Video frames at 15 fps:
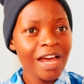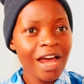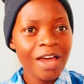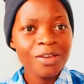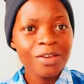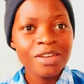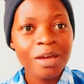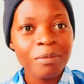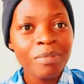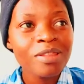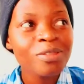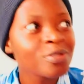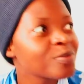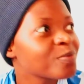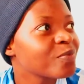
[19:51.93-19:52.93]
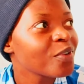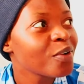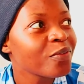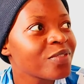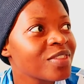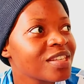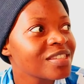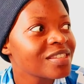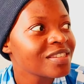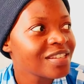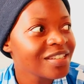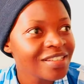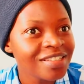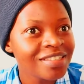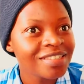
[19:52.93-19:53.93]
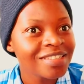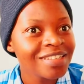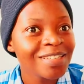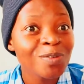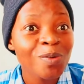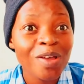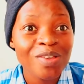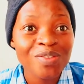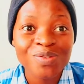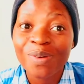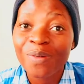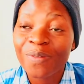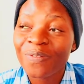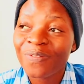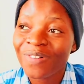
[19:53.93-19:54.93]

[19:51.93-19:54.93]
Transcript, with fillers: are you the mothers of these kids it was so